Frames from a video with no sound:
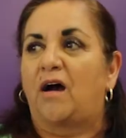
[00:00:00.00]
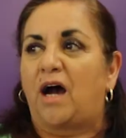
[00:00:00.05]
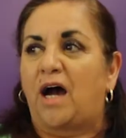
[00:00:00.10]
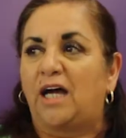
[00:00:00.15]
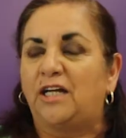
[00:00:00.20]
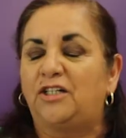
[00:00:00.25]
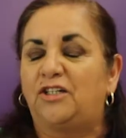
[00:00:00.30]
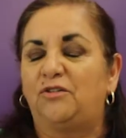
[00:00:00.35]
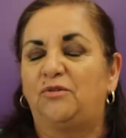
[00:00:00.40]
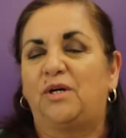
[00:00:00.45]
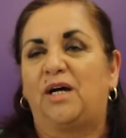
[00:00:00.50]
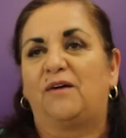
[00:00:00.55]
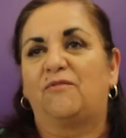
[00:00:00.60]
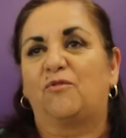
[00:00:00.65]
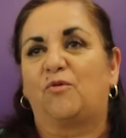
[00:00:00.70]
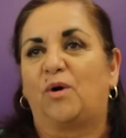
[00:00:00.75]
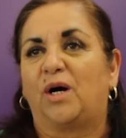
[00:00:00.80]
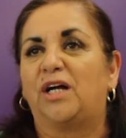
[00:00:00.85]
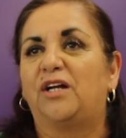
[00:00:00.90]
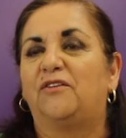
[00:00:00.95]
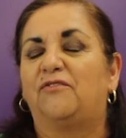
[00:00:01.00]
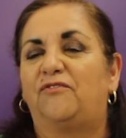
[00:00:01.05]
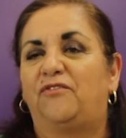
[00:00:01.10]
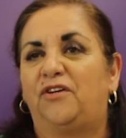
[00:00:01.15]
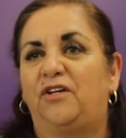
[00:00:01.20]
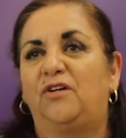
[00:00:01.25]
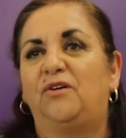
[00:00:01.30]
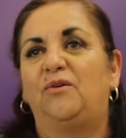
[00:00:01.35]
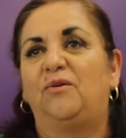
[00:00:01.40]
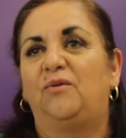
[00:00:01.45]
I do have quite a
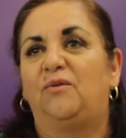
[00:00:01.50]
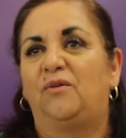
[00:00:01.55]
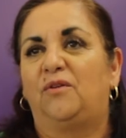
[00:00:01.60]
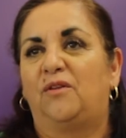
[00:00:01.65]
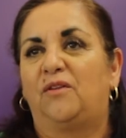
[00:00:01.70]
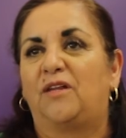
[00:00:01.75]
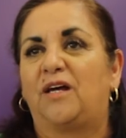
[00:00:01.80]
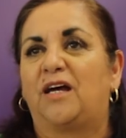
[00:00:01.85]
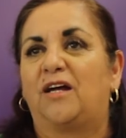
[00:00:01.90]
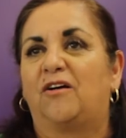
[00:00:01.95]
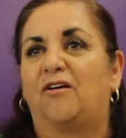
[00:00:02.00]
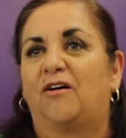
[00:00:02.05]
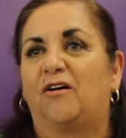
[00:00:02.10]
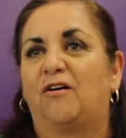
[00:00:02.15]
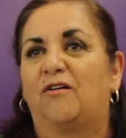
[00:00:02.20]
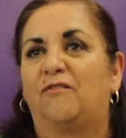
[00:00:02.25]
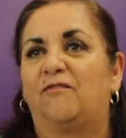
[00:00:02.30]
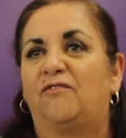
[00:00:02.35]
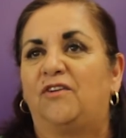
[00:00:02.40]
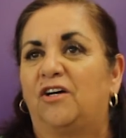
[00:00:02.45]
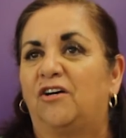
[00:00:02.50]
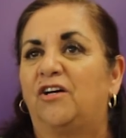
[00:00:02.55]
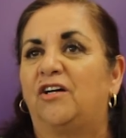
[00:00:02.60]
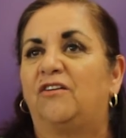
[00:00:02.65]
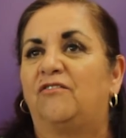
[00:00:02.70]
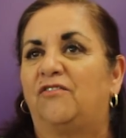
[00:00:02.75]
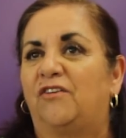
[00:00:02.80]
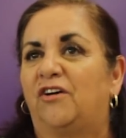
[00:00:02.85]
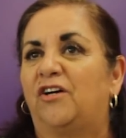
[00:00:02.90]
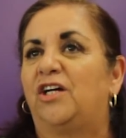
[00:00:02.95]
few that are
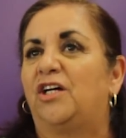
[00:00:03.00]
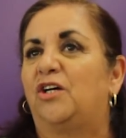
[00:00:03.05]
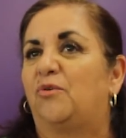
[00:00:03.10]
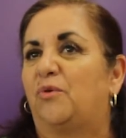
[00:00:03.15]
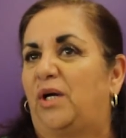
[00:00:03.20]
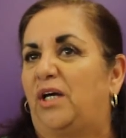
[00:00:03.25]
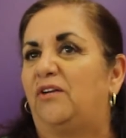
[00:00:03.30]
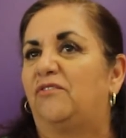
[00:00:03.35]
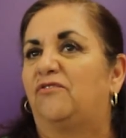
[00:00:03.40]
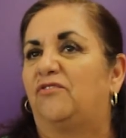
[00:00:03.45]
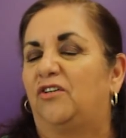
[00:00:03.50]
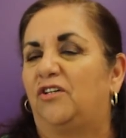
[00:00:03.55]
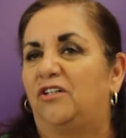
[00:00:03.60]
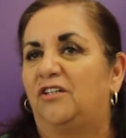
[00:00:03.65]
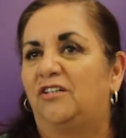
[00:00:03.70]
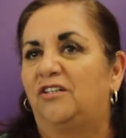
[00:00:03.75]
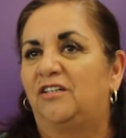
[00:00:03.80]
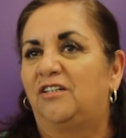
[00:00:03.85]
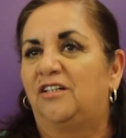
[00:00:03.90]
very, very grateful